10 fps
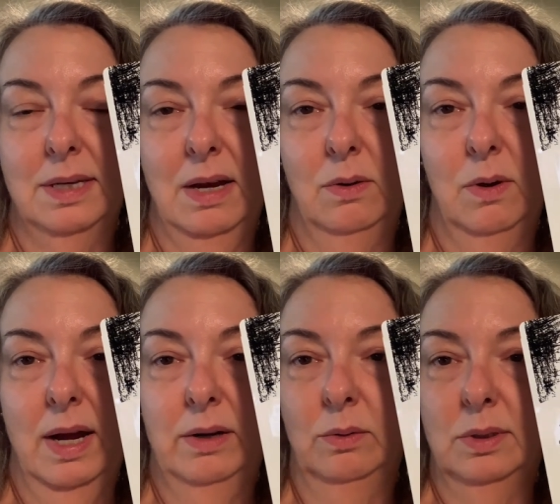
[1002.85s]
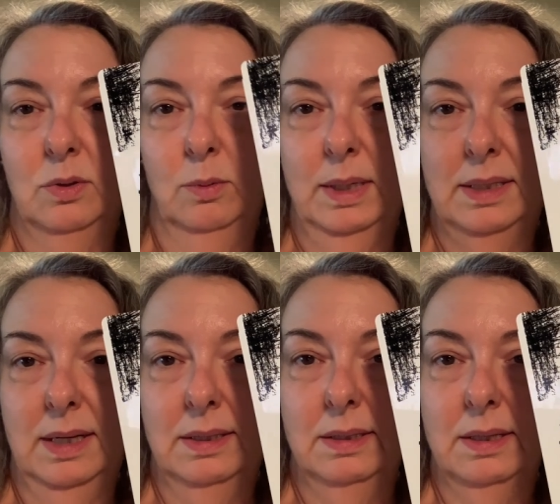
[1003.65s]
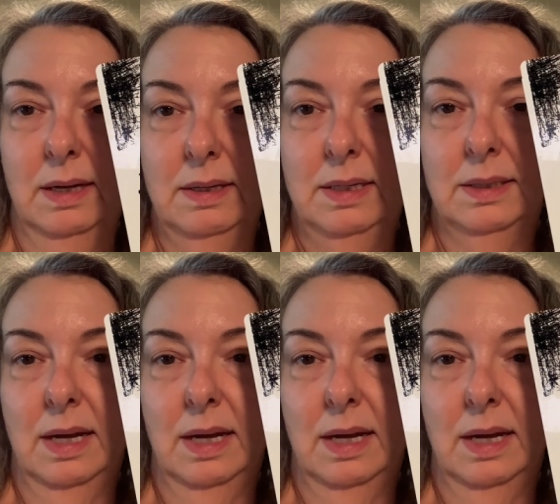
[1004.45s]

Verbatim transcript: Now, I don't store my stencils on these.